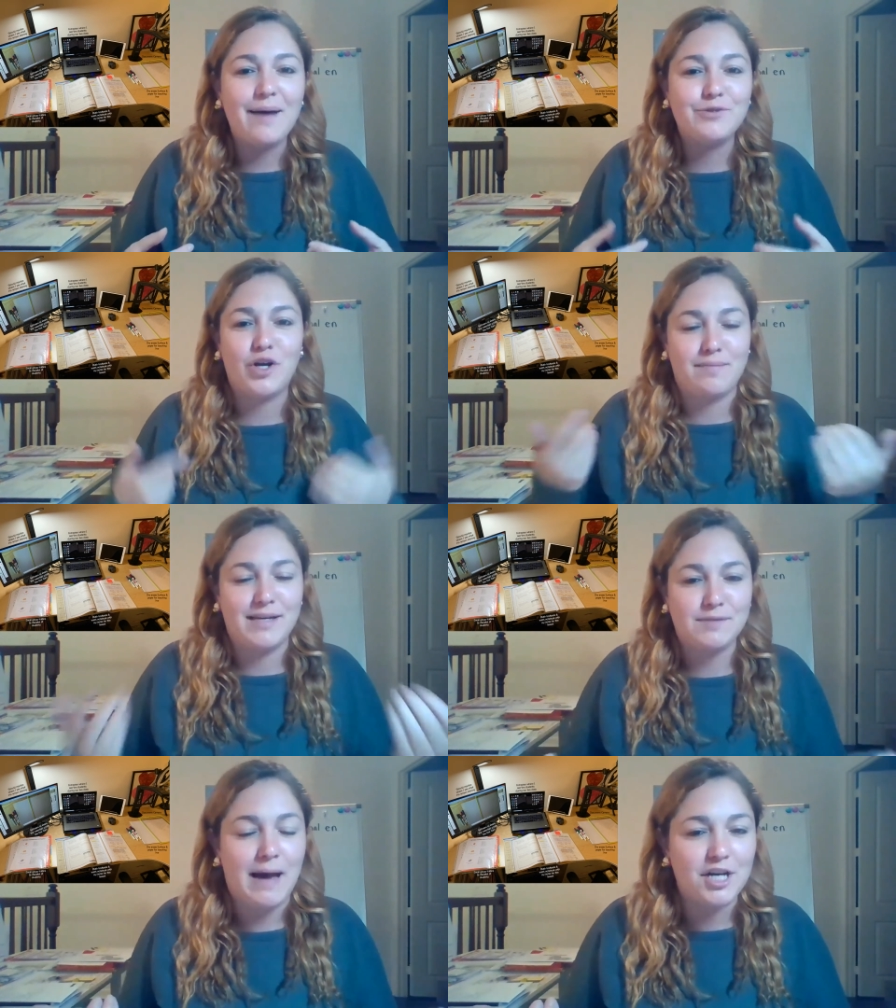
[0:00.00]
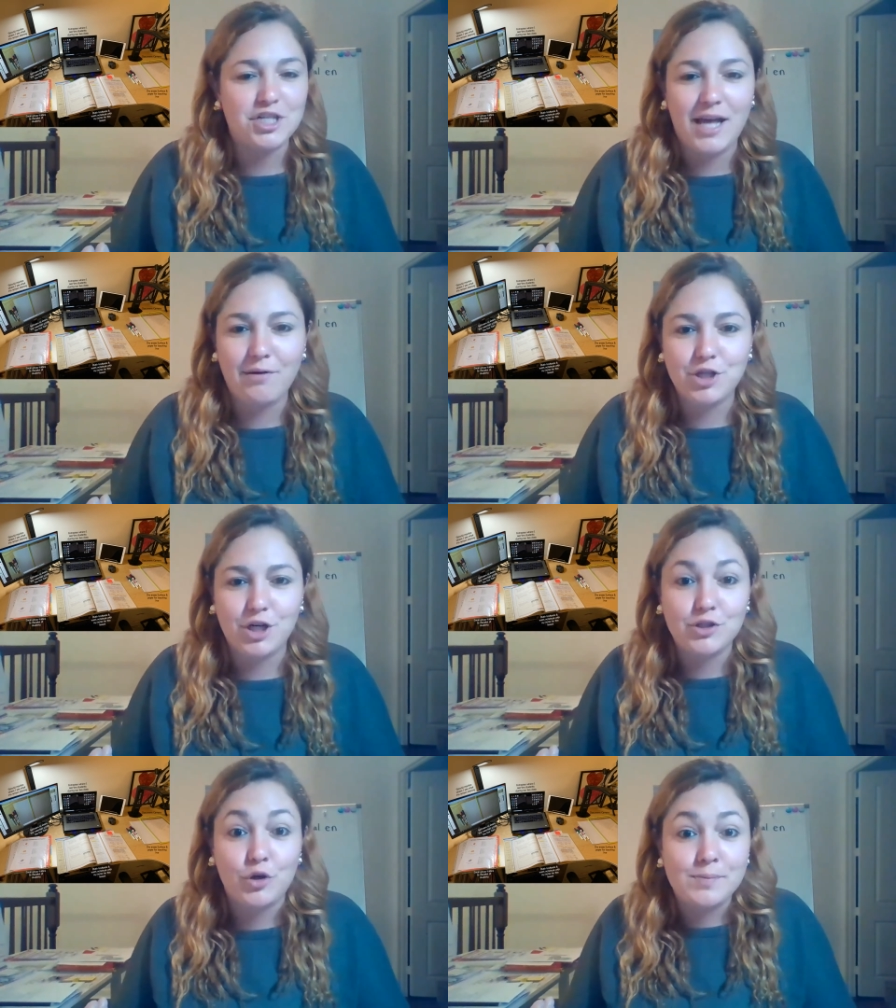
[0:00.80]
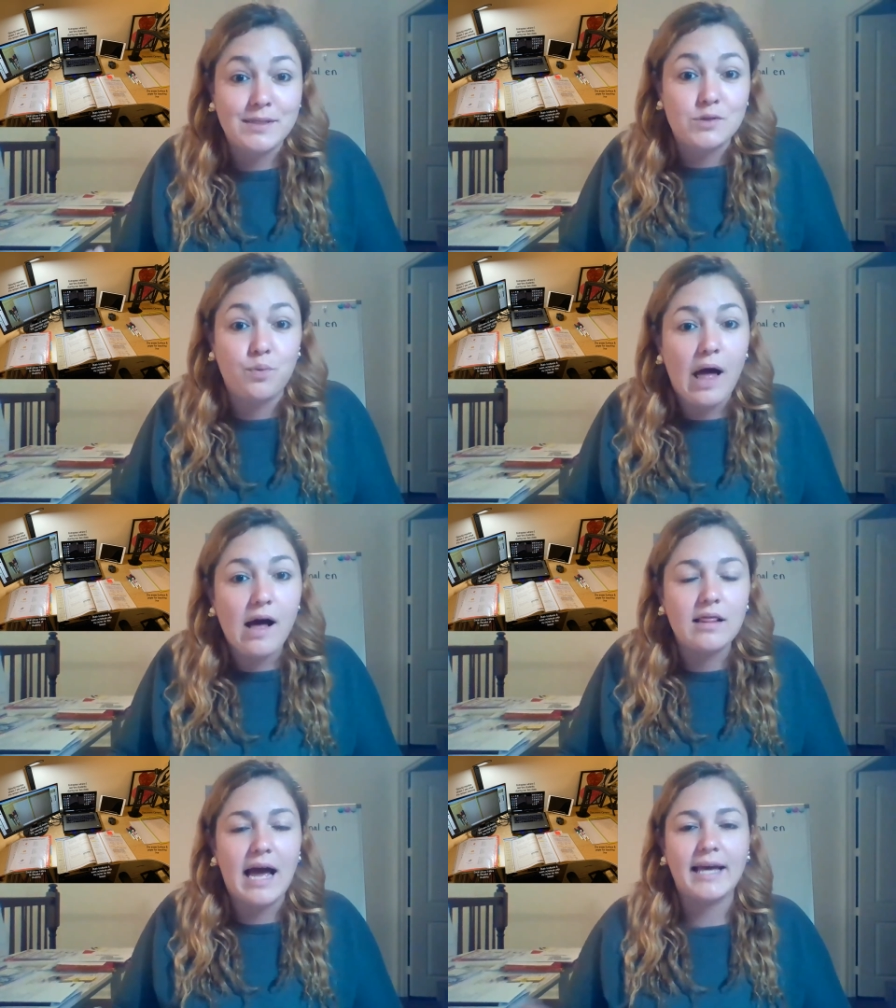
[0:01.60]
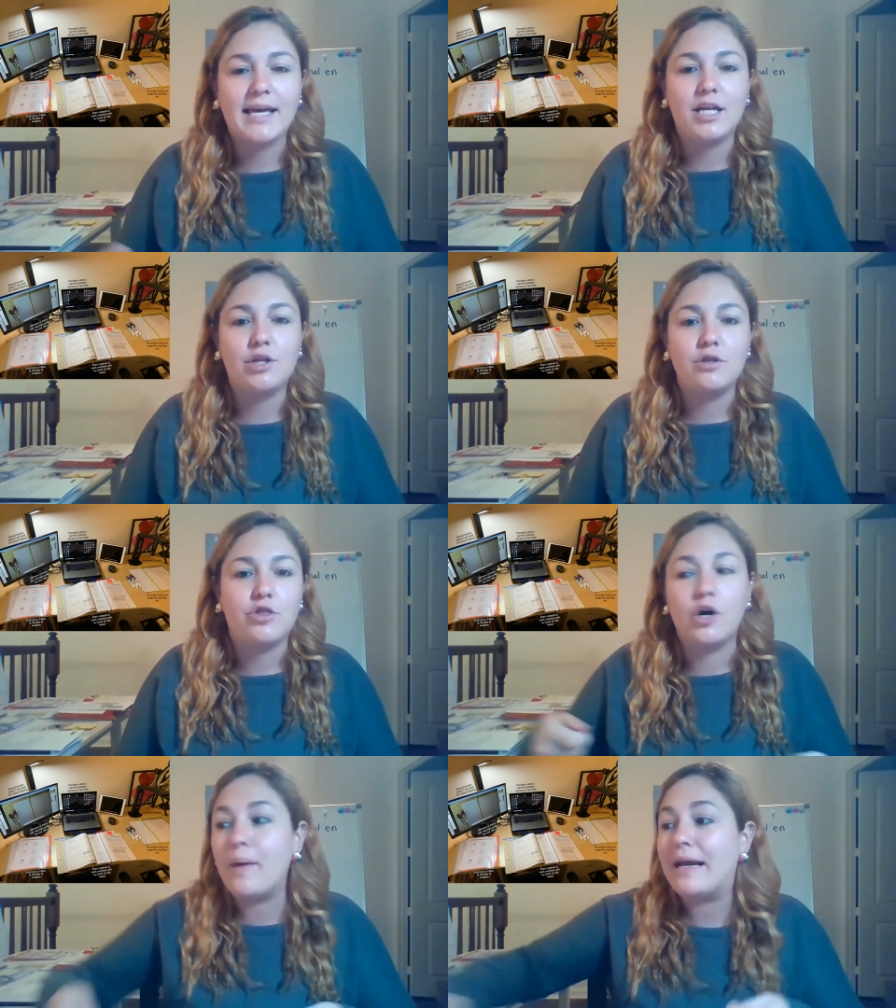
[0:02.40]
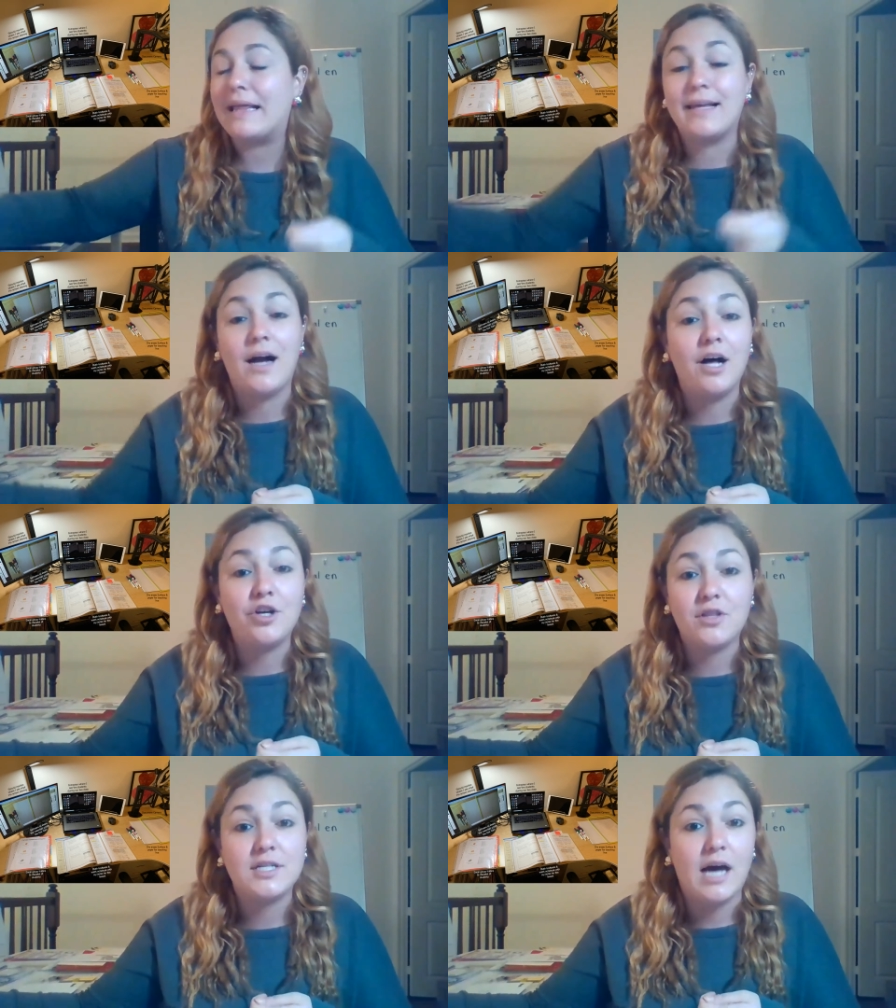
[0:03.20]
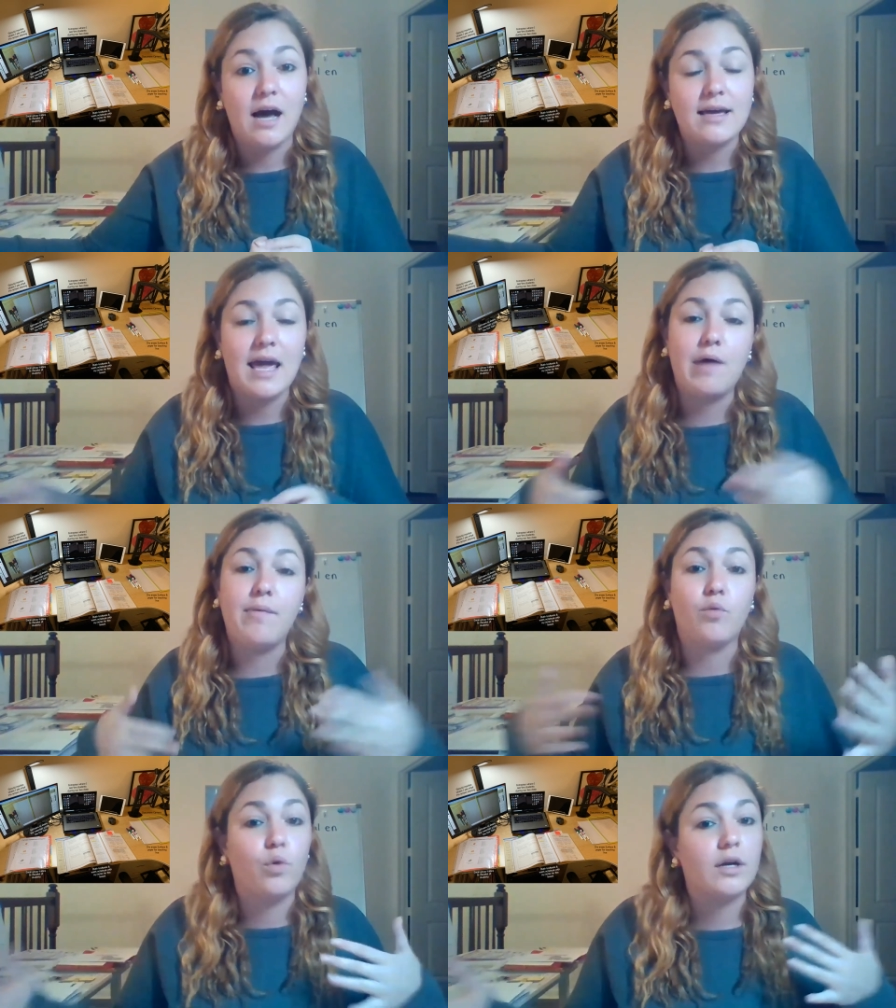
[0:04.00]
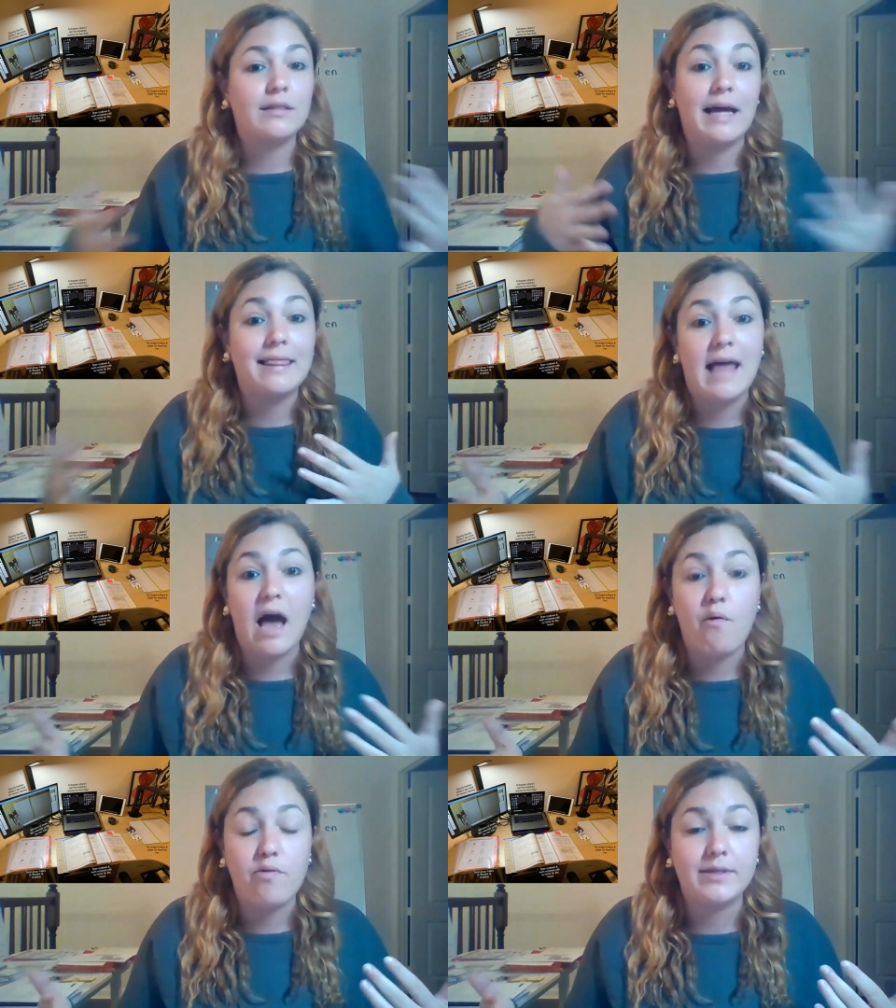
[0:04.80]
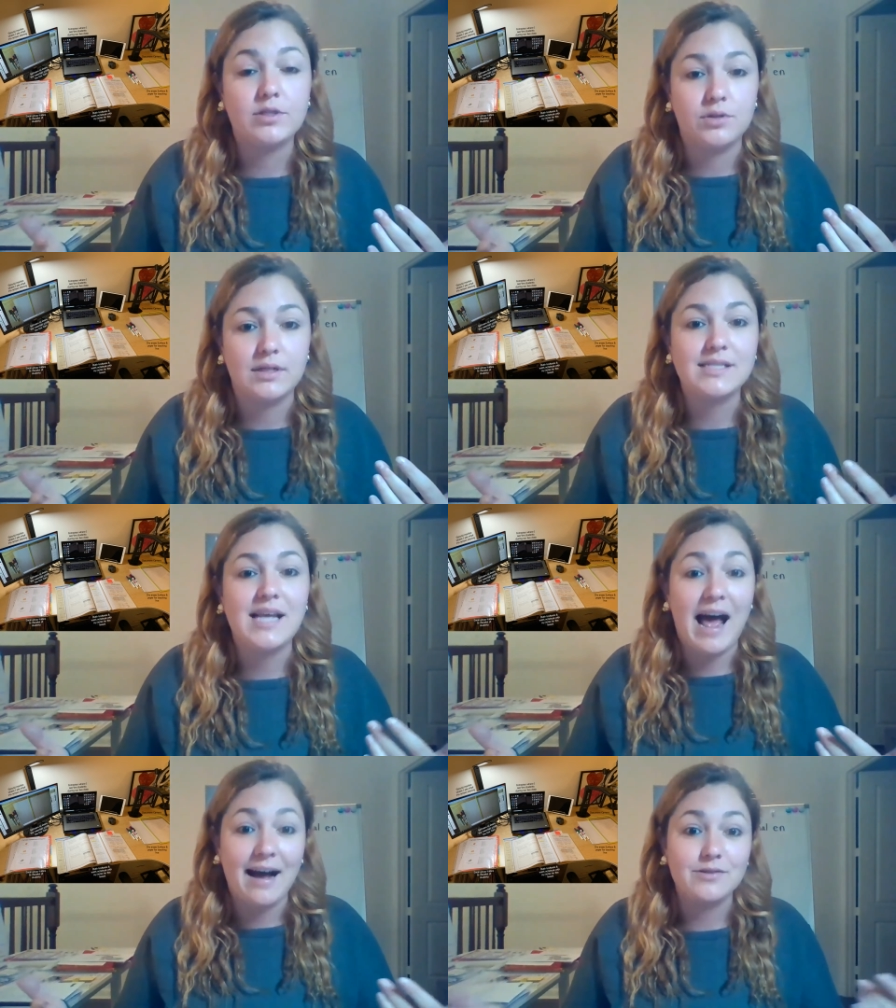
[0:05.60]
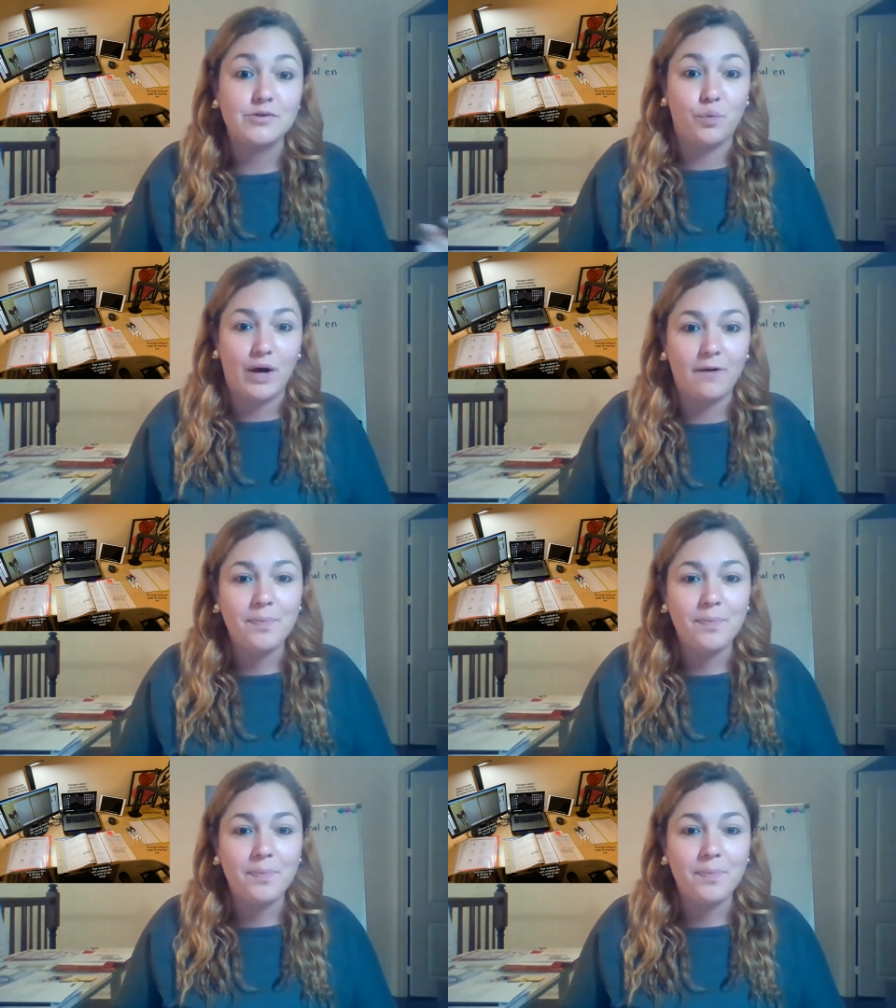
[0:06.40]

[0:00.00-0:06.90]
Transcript: during my Spanish language arts groups as well, I can throw anything under the .cam and work like that with my students as well.